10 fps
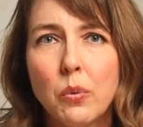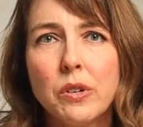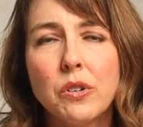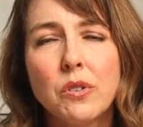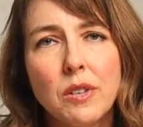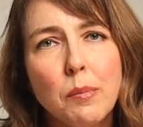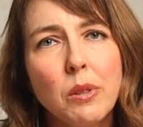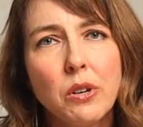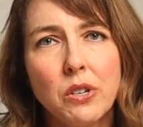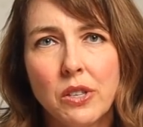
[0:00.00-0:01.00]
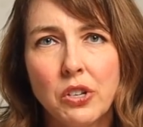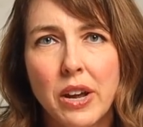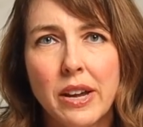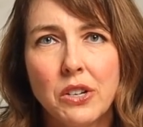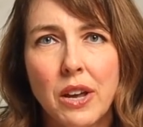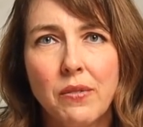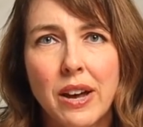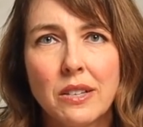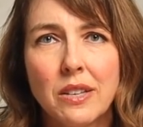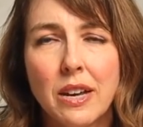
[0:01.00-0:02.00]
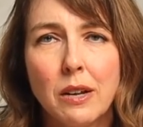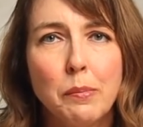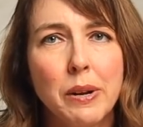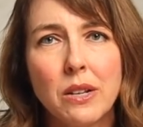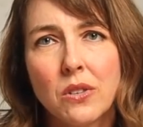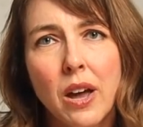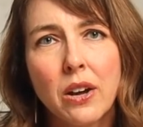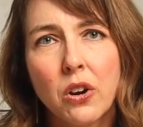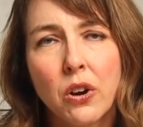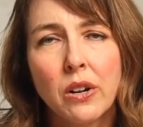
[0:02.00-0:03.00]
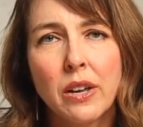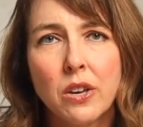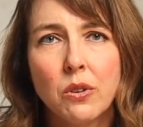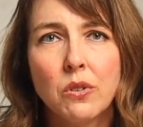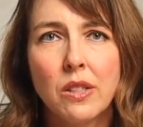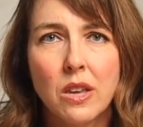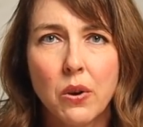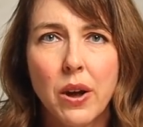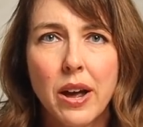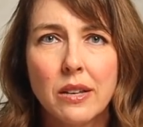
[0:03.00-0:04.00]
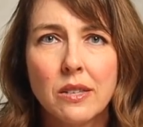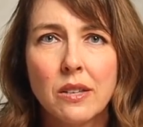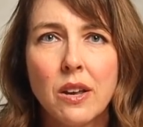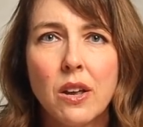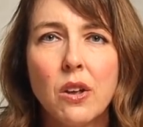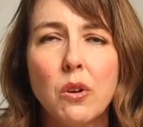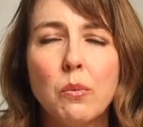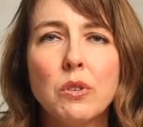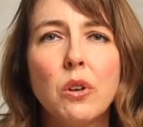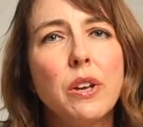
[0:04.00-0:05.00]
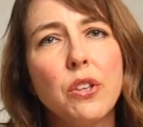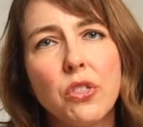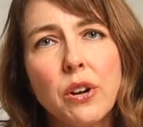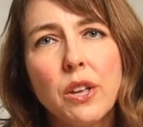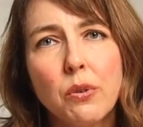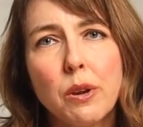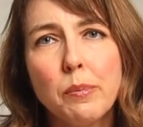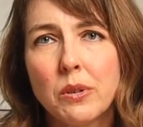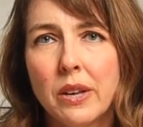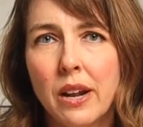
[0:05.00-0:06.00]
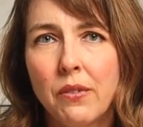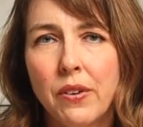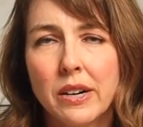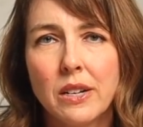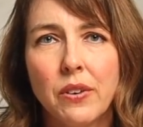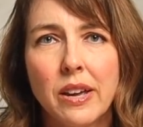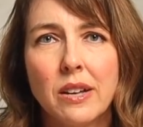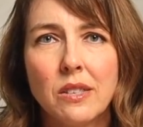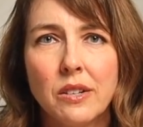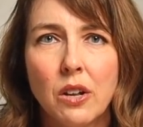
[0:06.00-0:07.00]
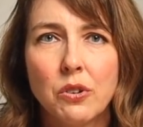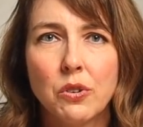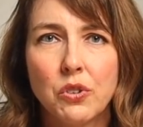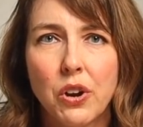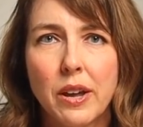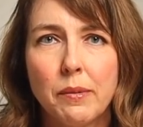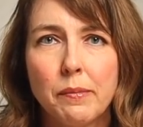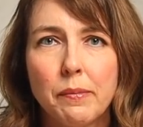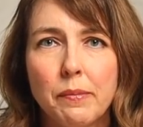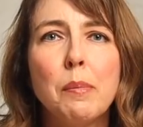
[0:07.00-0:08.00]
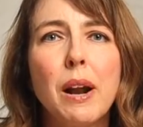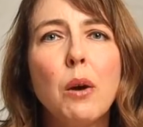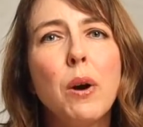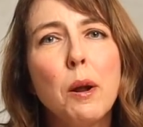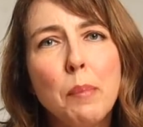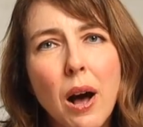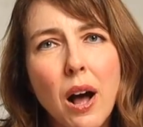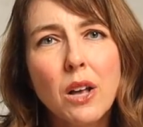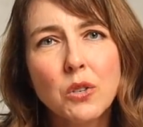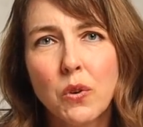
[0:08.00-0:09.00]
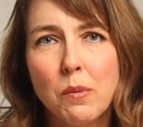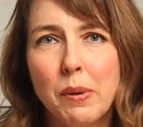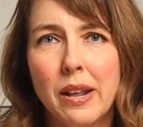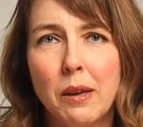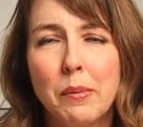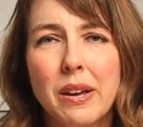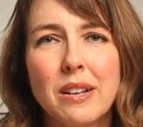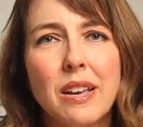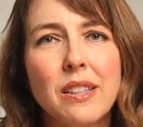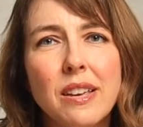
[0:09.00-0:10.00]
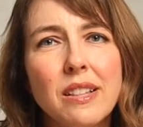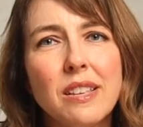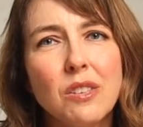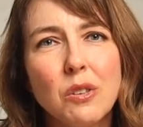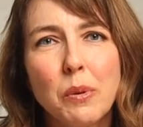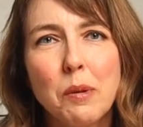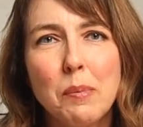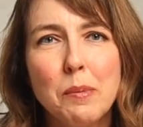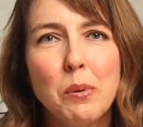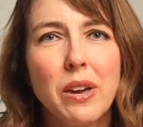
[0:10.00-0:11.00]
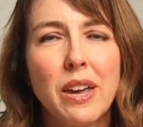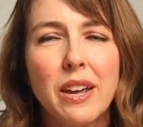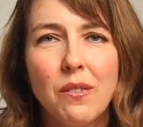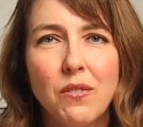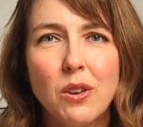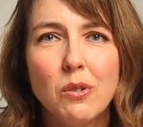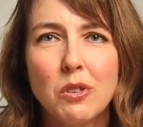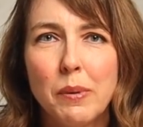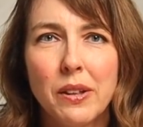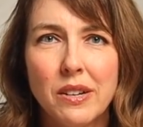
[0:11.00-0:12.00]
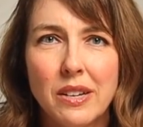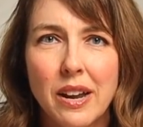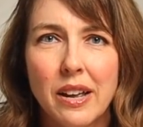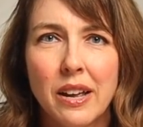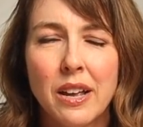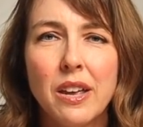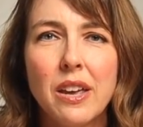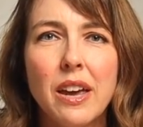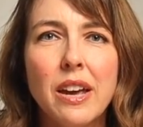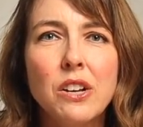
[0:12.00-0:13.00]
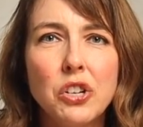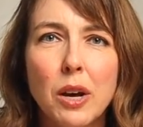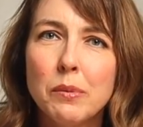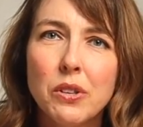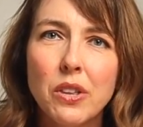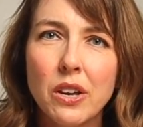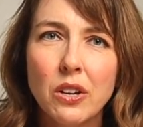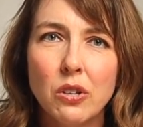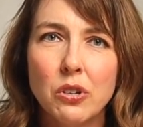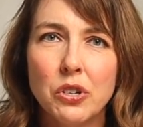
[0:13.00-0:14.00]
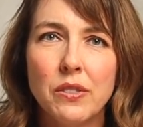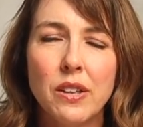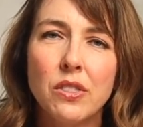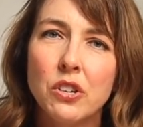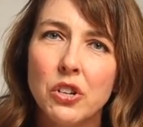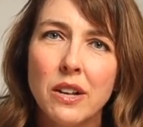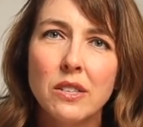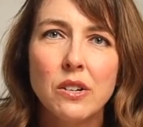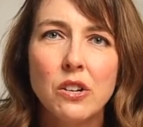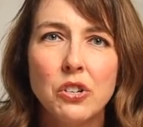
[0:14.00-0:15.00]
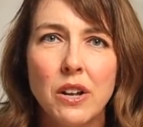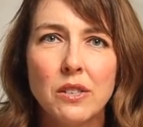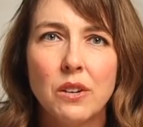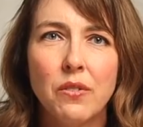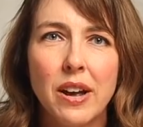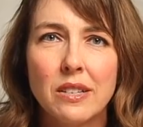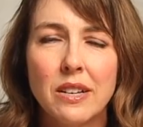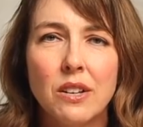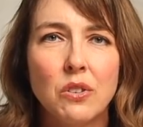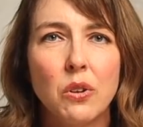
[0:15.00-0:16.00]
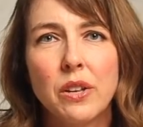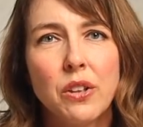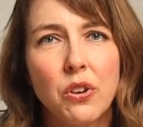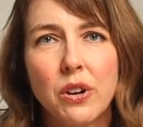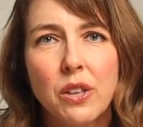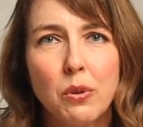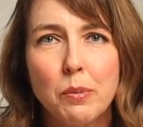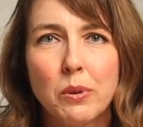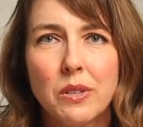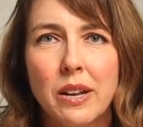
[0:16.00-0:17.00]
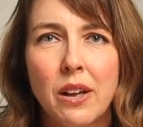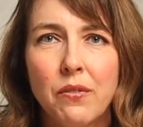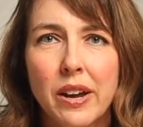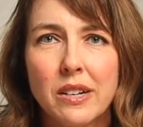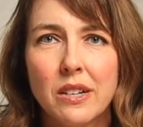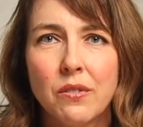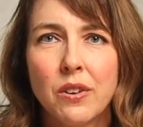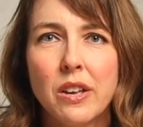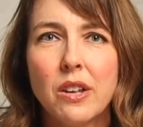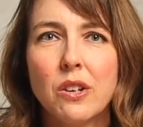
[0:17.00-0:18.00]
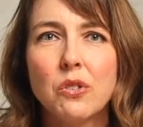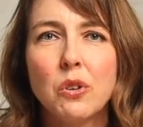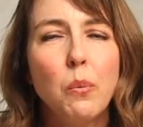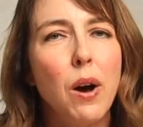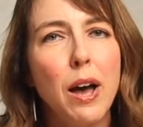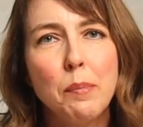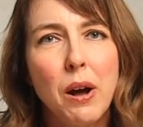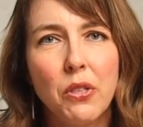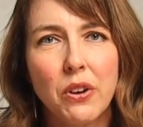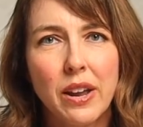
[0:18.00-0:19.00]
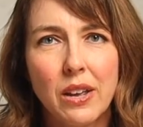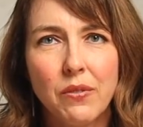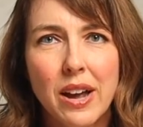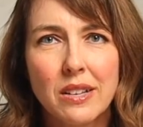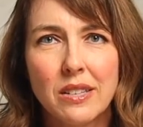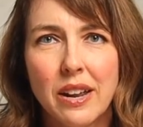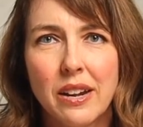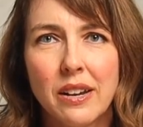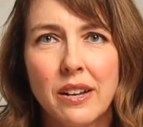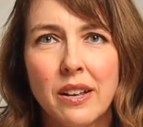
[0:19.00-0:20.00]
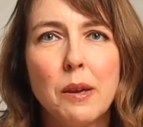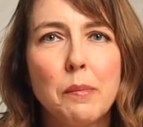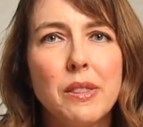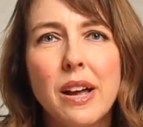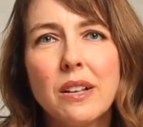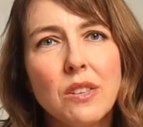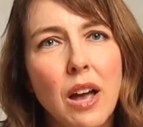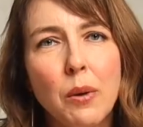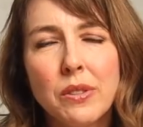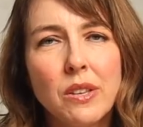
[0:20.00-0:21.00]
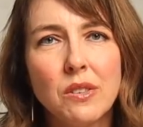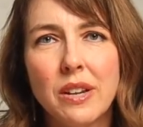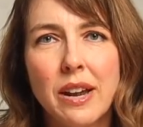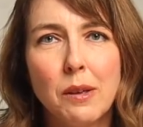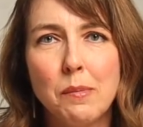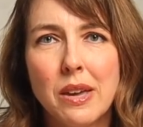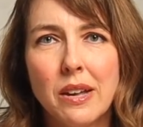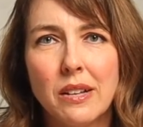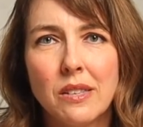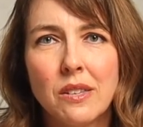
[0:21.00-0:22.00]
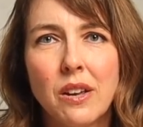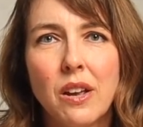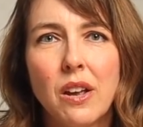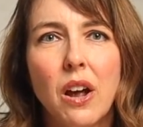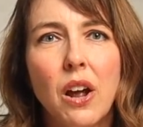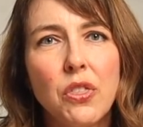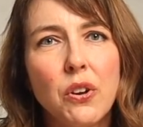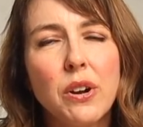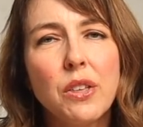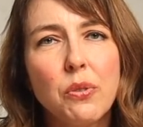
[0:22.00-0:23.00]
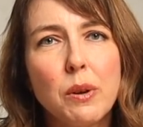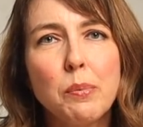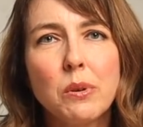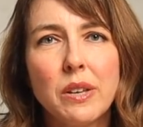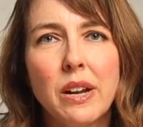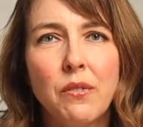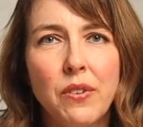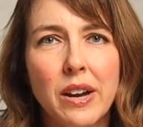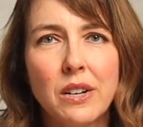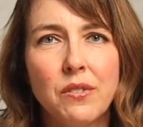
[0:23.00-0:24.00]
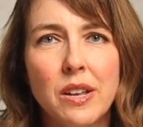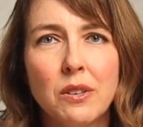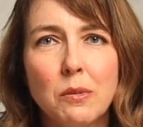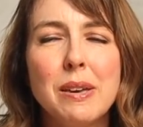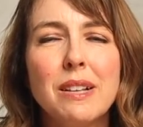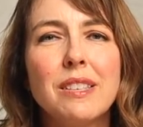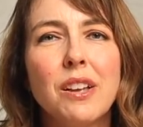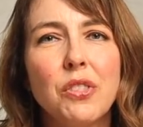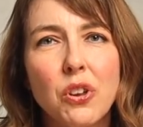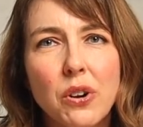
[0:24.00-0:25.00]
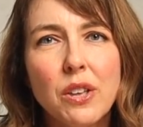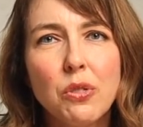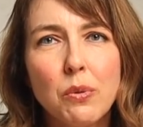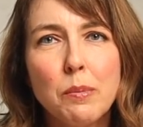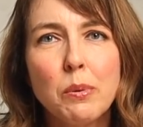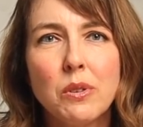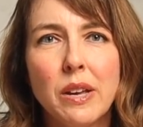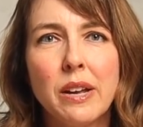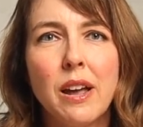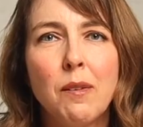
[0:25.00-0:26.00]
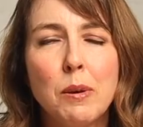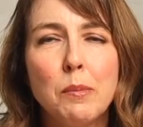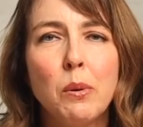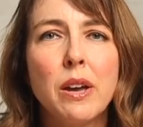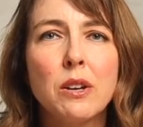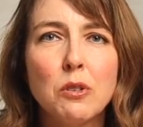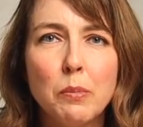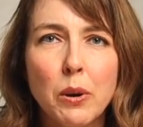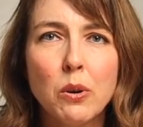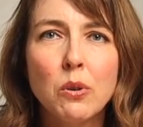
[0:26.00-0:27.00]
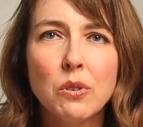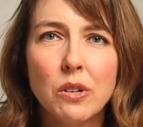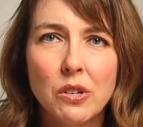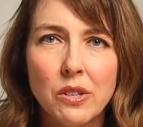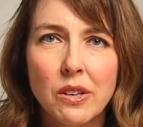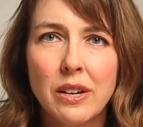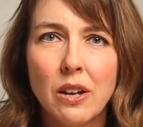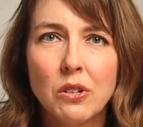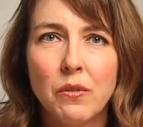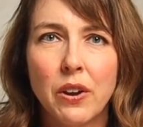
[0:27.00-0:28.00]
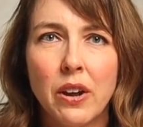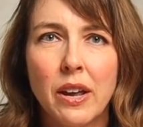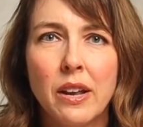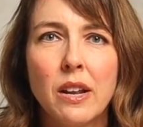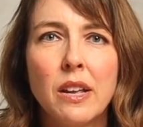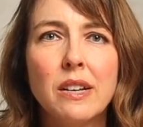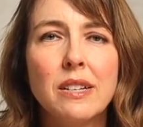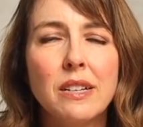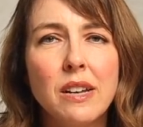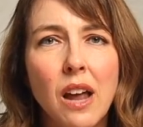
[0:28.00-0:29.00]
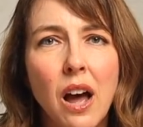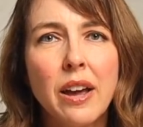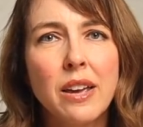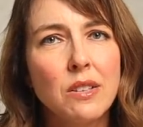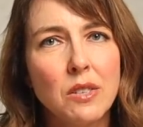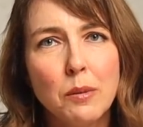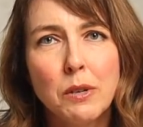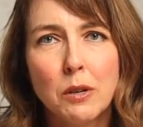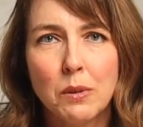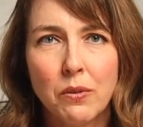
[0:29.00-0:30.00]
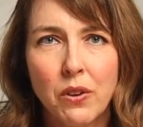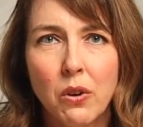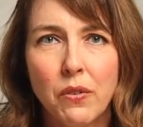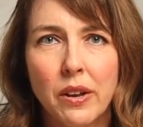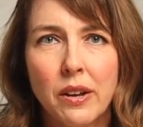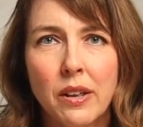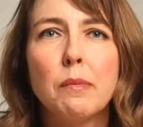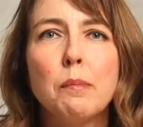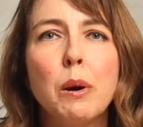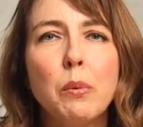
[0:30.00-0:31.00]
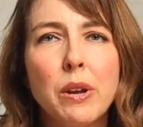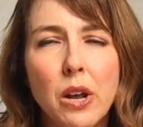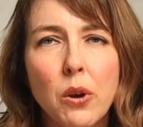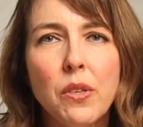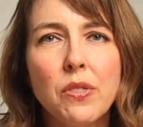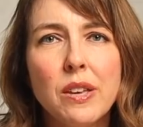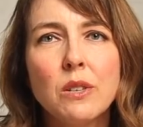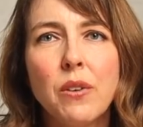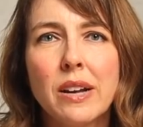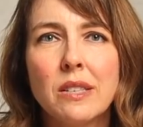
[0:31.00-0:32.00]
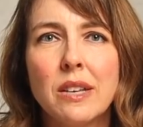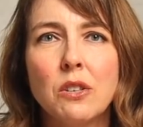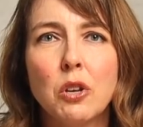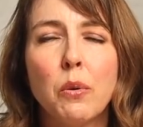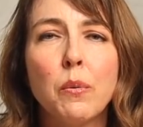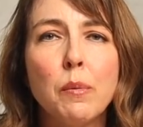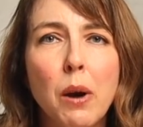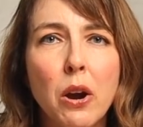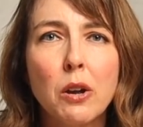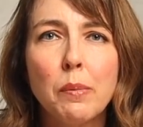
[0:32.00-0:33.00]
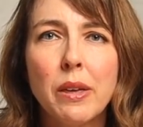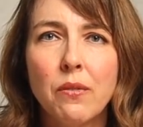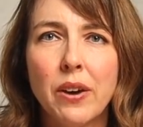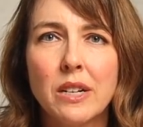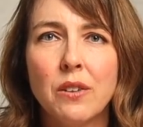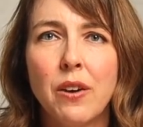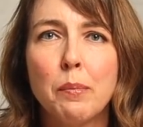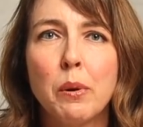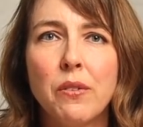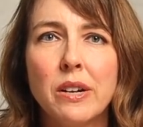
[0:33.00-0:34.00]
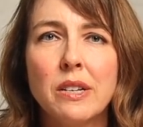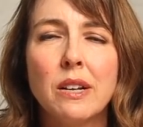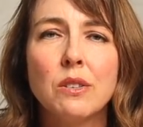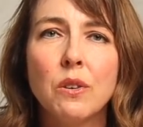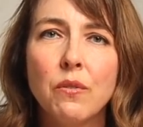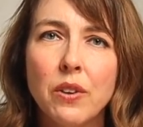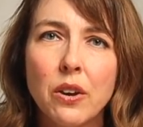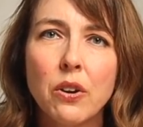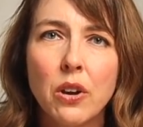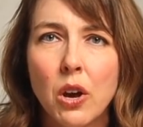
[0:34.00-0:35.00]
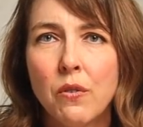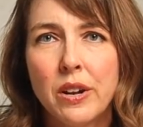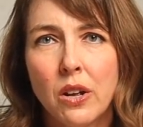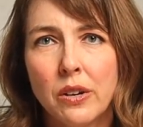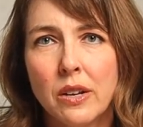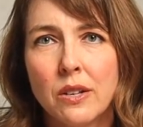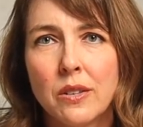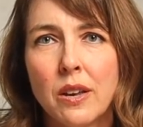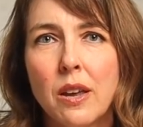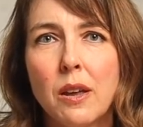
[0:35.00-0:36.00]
which is similar to the J&J vaccine, but it's not currently used in the US, was only 33% effective against the Delta strain. But I want to pause for a minute because I think this is where people get confused about the data and jump to the conclusion that the Johnson and Johnson vaccine is only 33% effective. So why bother getting vaccinated? But that's not what this data means. A 33% effectiveness means that 33% of people exposed to the Delta variant did not get symptoms of COVID. But we know that these vaccines are remarkably effective at preventing severe COVID illness